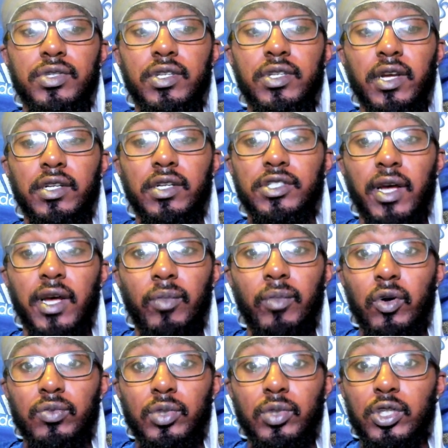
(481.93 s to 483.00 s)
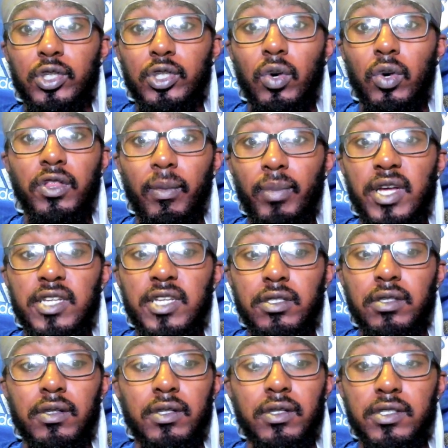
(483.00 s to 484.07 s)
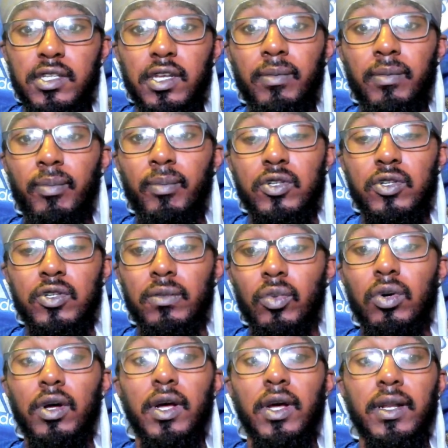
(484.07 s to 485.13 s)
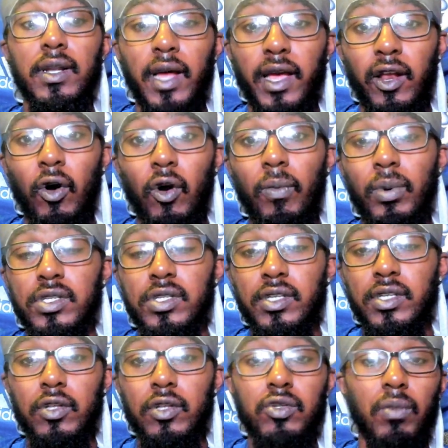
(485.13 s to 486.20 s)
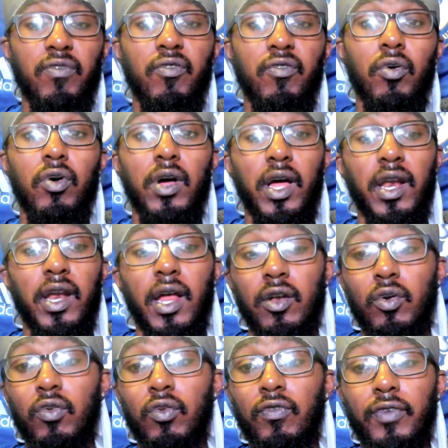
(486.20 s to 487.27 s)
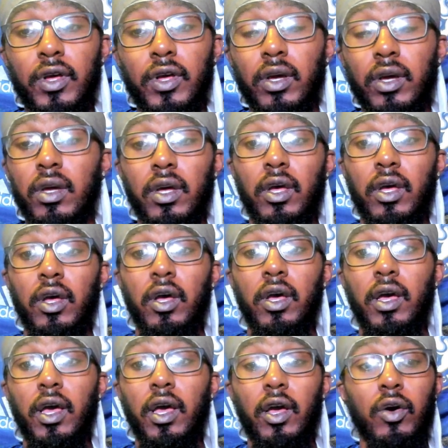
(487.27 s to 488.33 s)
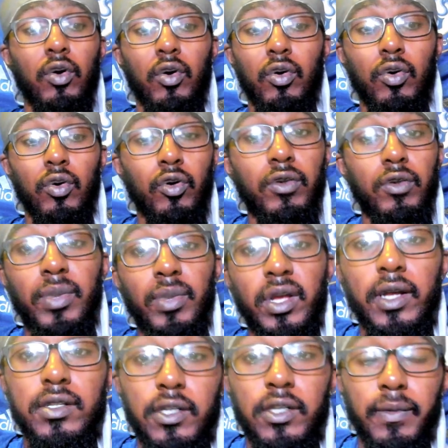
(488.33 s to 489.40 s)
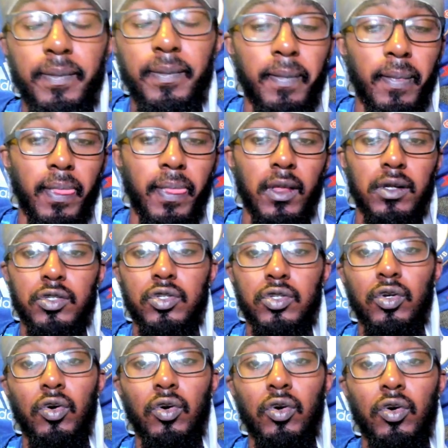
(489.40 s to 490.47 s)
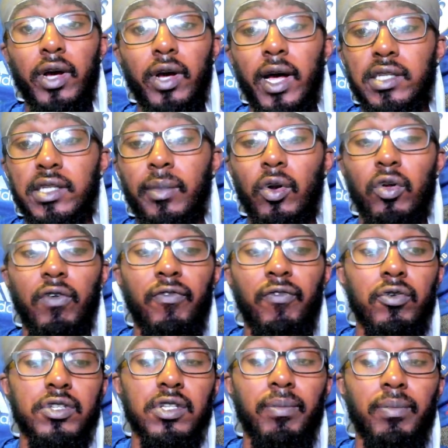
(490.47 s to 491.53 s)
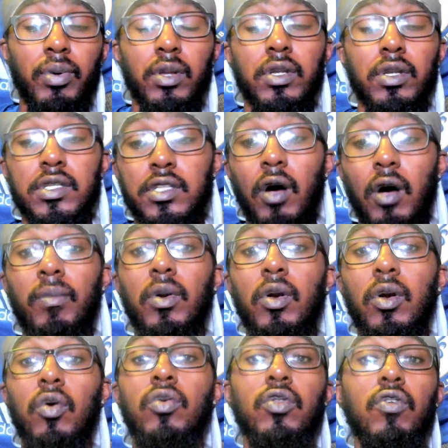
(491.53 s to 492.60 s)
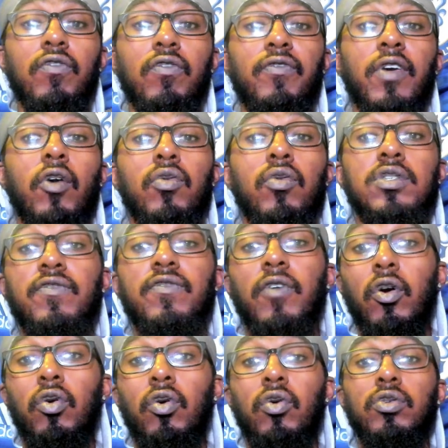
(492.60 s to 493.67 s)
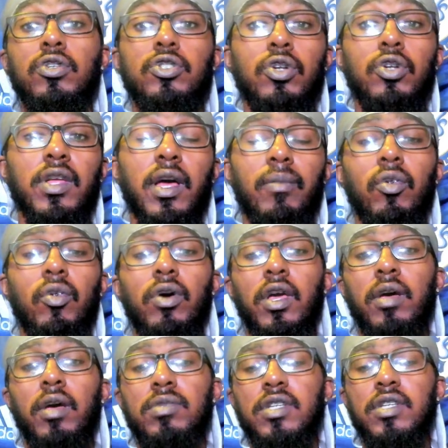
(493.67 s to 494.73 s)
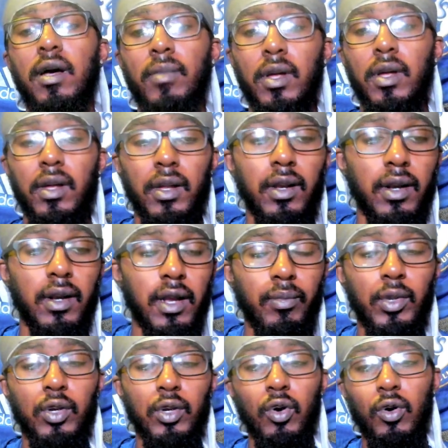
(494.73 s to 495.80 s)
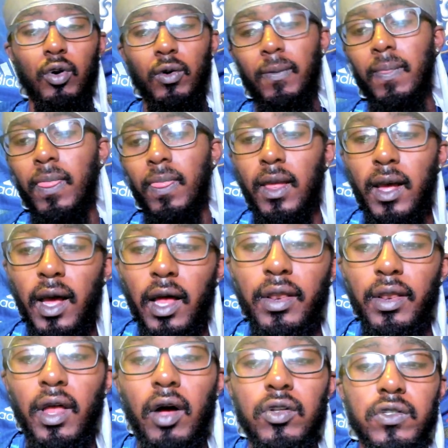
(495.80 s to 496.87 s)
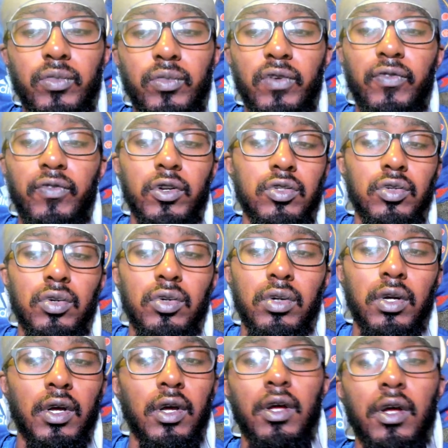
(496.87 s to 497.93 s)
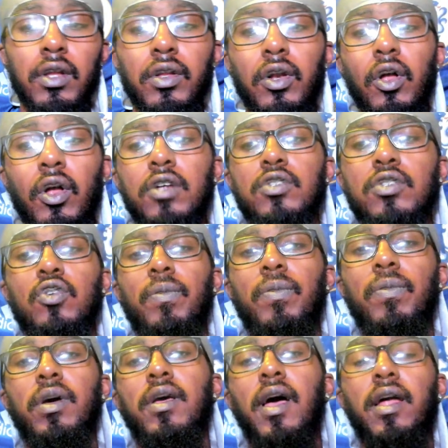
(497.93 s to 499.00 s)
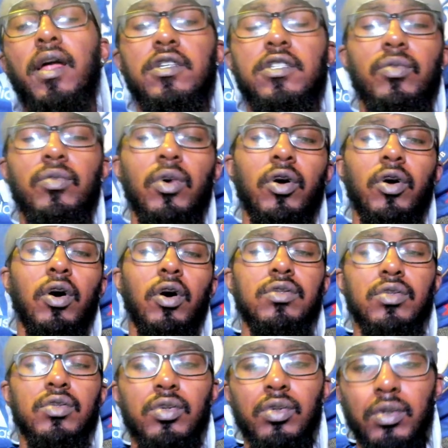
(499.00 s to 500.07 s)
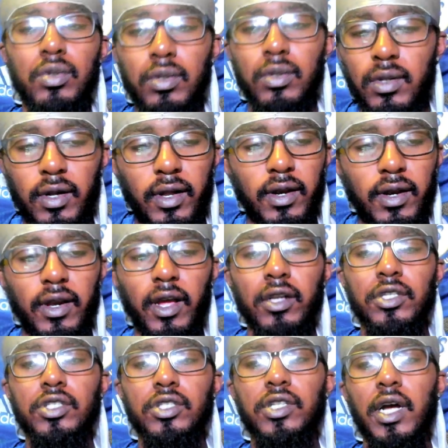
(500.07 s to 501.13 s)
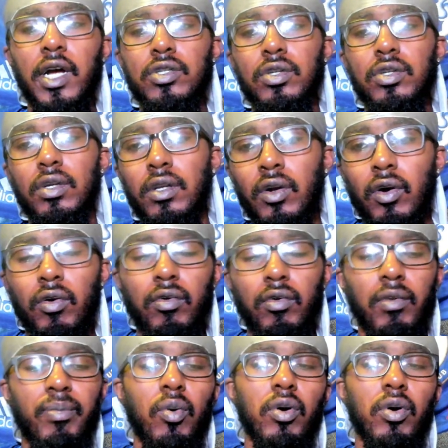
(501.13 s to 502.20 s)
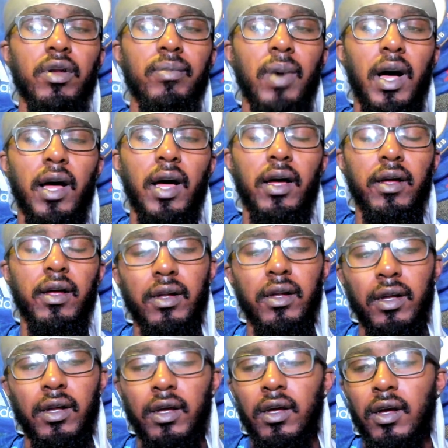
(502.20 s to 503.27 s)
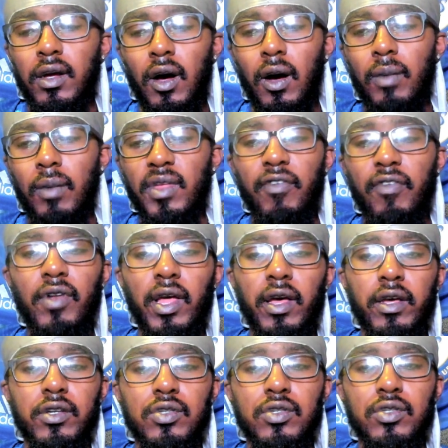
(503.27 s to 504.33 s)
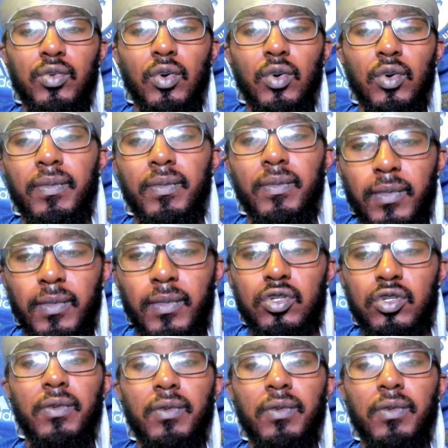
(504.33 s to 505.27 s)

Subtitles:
can shine, because we just want the best team possible that can help us get top 4. And I do think Nkunku could be in that team. So you guys, let me know your thoughts and opinions down below. Do you think Christopher Nkunku should get more game time? Let me know. And now to move on to the last topic, and this is in regards to Nicolas Jackson, reported by The Athletic as well. So